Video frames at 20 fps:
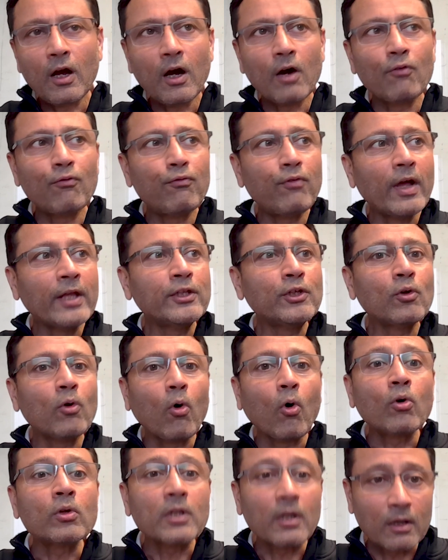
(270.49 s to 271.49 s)
a
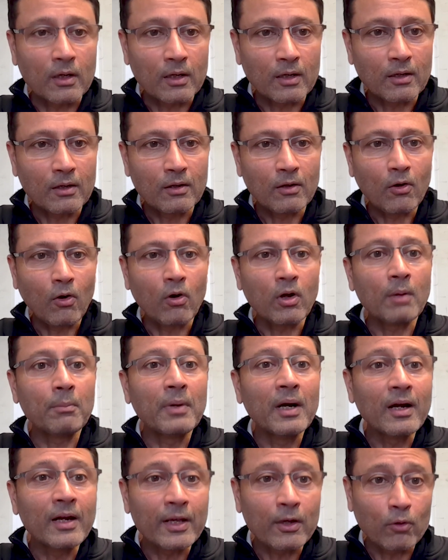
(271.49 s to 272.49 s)
venue owner or a
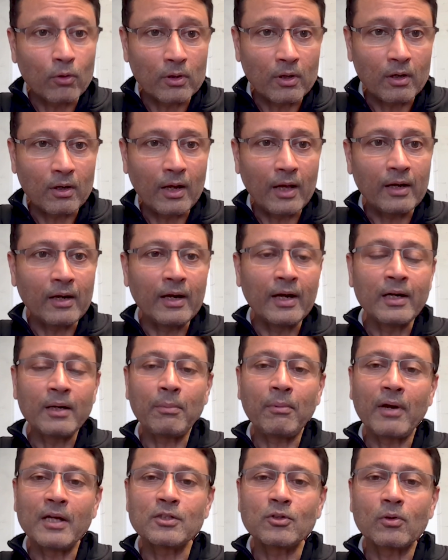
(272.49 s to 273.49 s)
building owner and an
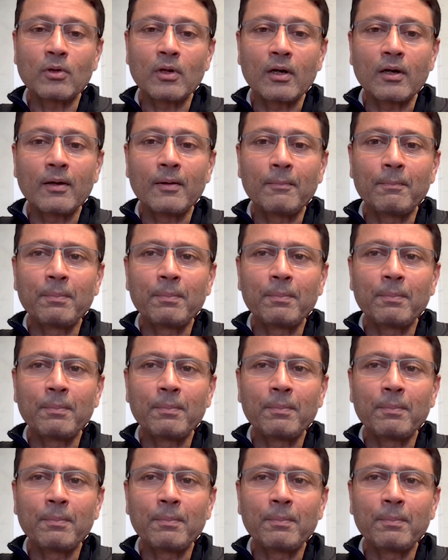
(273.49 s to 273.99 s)
enterprise owner,